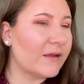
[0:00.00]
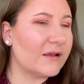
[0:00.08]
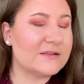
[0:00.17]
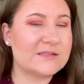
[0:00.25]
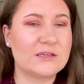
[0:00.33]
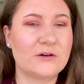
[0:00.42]

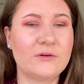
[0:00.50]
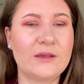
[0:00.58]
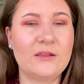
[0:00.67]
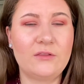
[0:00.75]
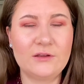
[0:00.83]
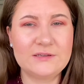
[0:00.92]
And so
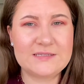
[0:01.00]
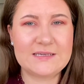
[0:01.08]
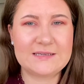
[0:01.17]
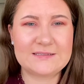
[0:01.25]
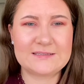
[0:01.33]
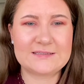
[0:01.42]
it looks like
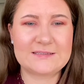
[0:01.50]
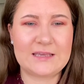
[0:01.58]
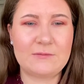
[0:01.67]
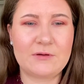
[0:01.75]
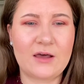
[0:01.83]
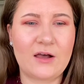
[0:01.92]
it's the
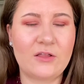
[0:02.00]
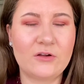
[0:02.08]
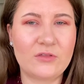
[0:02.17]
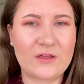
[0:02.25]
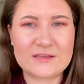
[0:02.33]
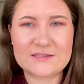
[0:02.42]
same
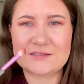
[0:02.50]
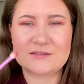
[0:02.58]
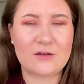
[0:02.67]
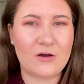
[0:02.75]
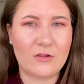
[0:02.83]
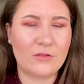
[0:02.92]
color that's
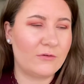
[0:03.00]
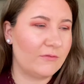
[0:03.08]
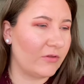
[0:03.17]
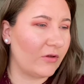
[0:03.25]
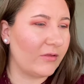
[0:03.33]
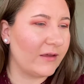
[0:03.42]
all over
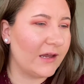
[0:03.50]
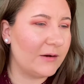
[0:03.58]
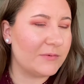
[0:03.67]
the lid,